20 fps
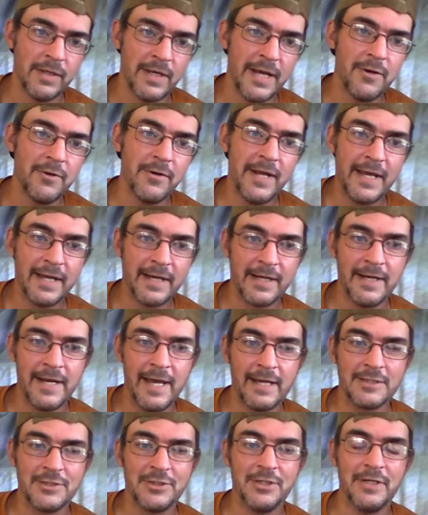internet
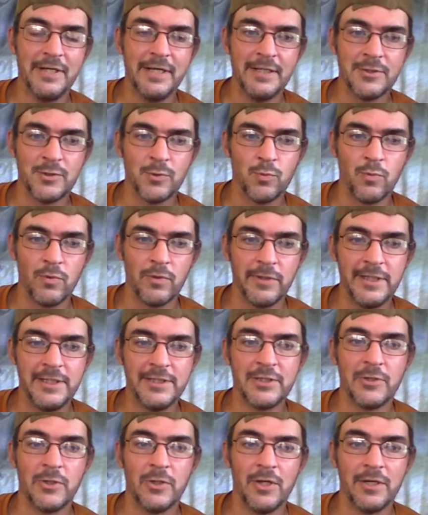connection is really
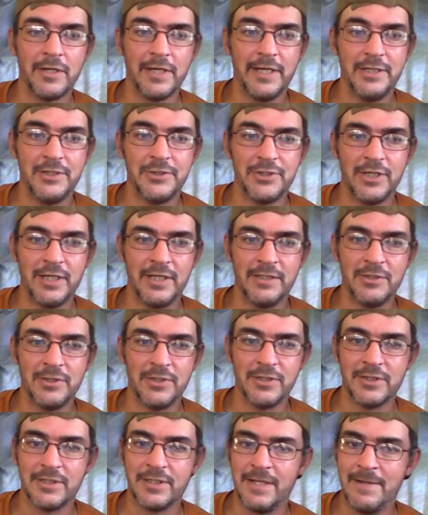sluggish and
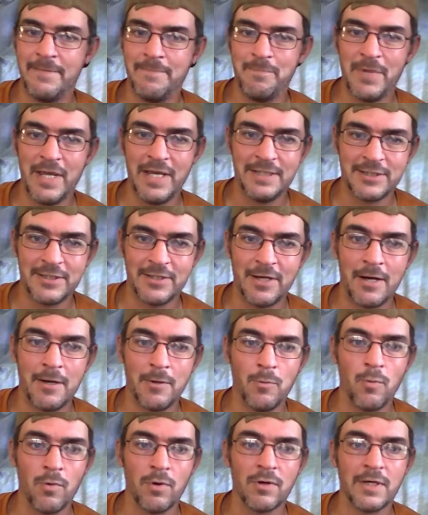just it's
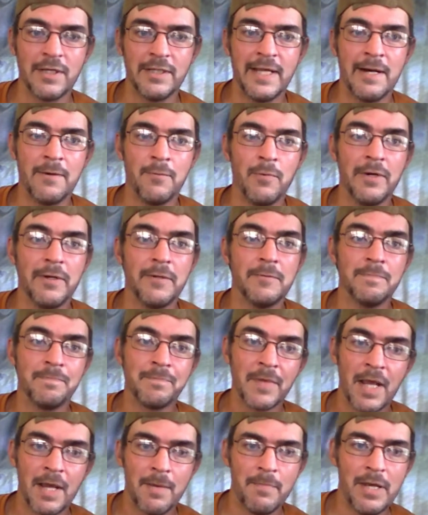not working that well.
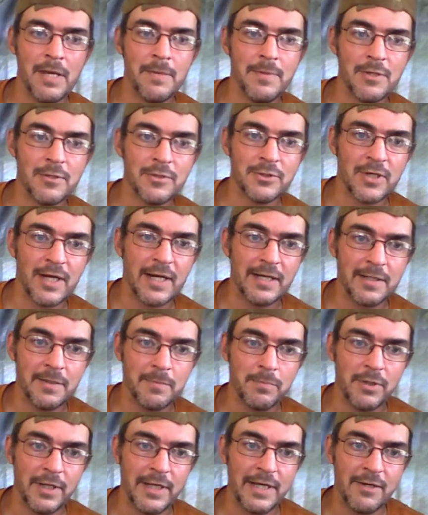Maybe you're trying
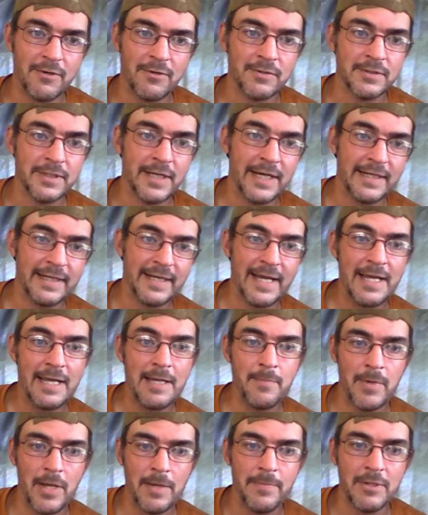to play an online
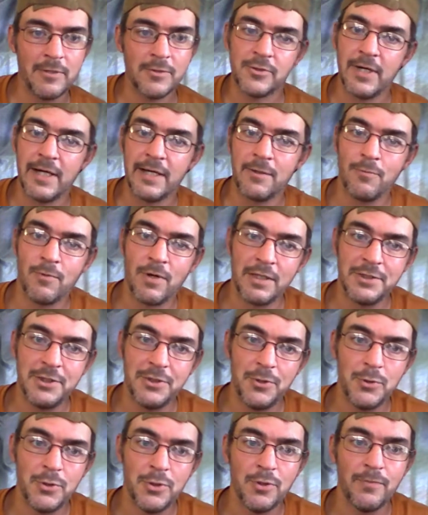game, maybe you're trying to
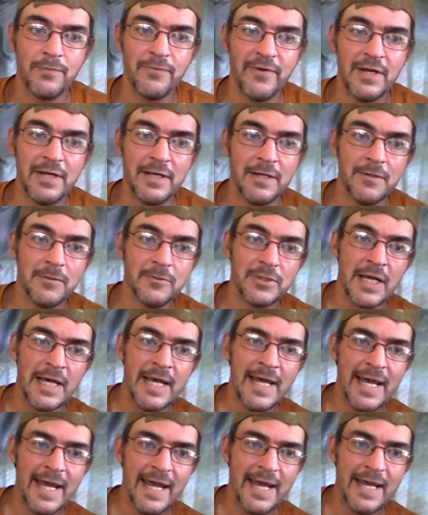watch YouTube videos,
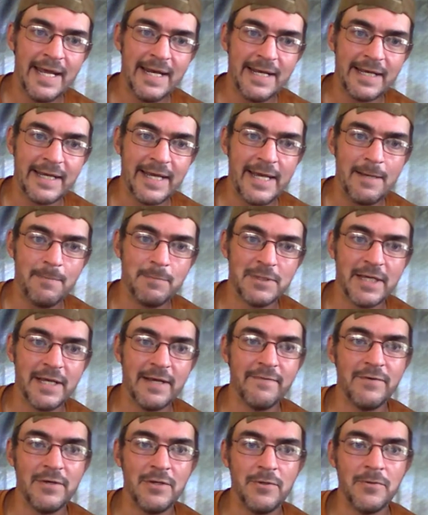and it keeps
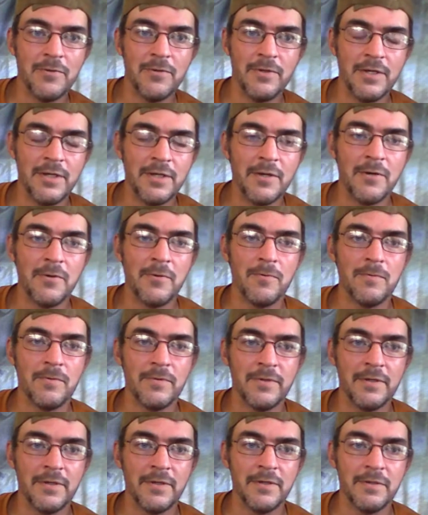giving you,
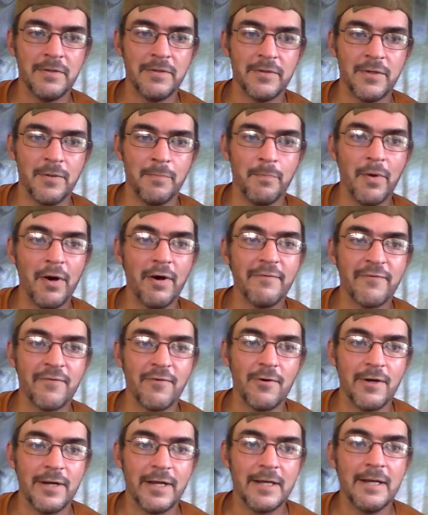the
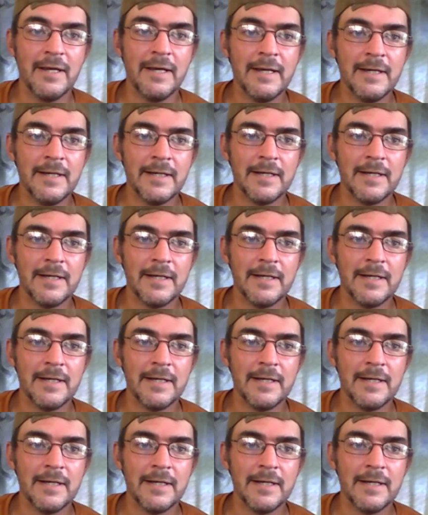buffering